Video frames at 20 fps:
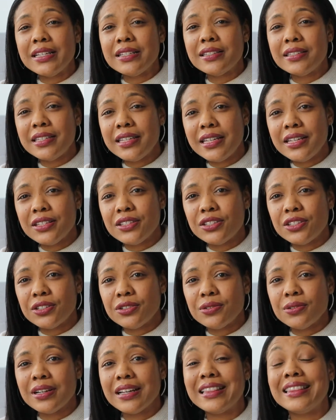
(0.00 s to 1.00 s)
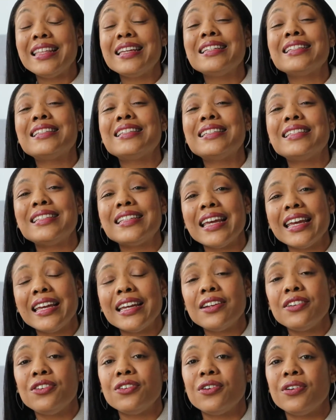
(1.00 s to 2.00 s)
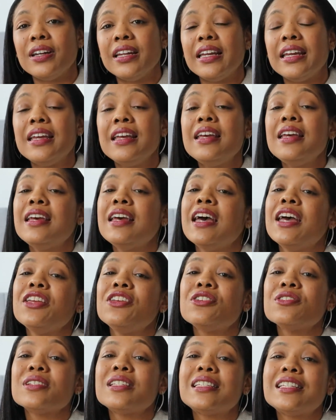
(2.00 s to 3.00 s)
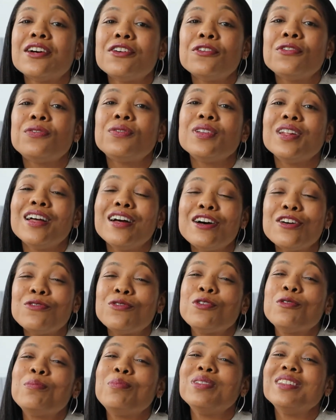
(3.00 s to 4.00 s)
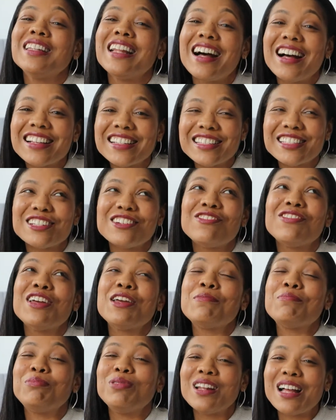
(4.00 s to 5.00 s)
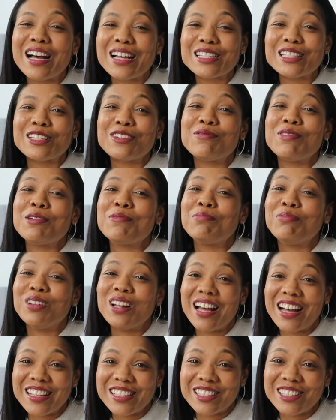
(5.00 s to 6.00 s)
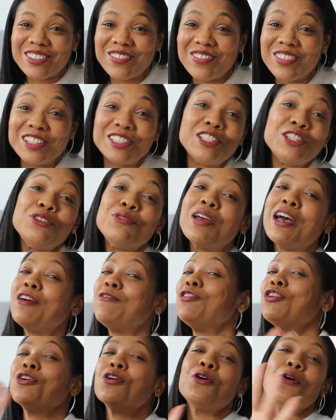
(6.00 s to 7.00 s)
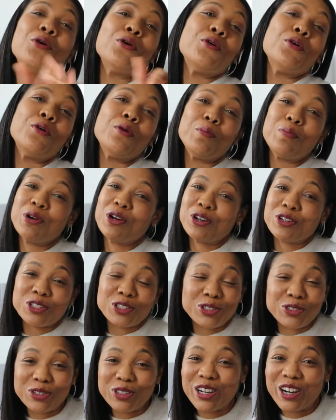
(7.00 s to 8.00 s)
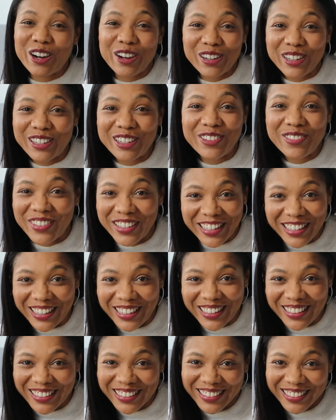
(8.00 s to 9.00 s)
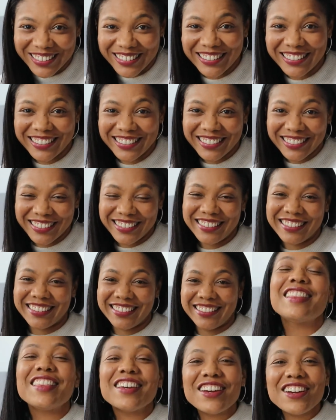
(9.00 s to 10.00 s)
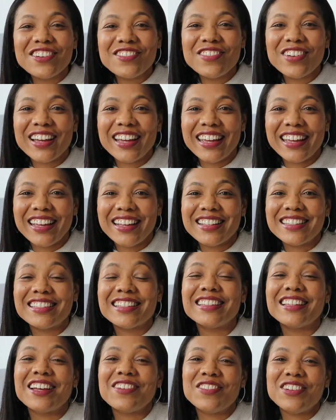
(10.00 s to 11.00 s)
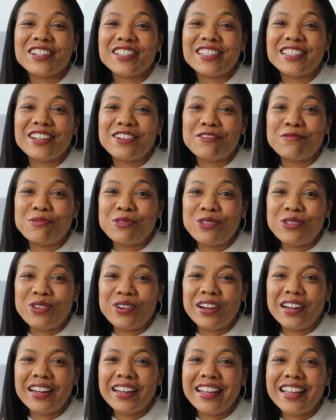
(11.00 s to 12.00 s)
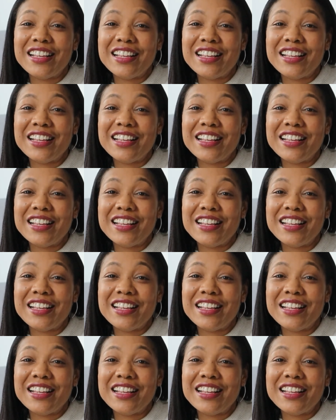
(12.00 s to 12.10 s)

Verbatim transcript: He sees you. Then stand on it. And your self-love will blossom and blossom and blossom until you have your own personal Garden of Eden. The third way to love yourself more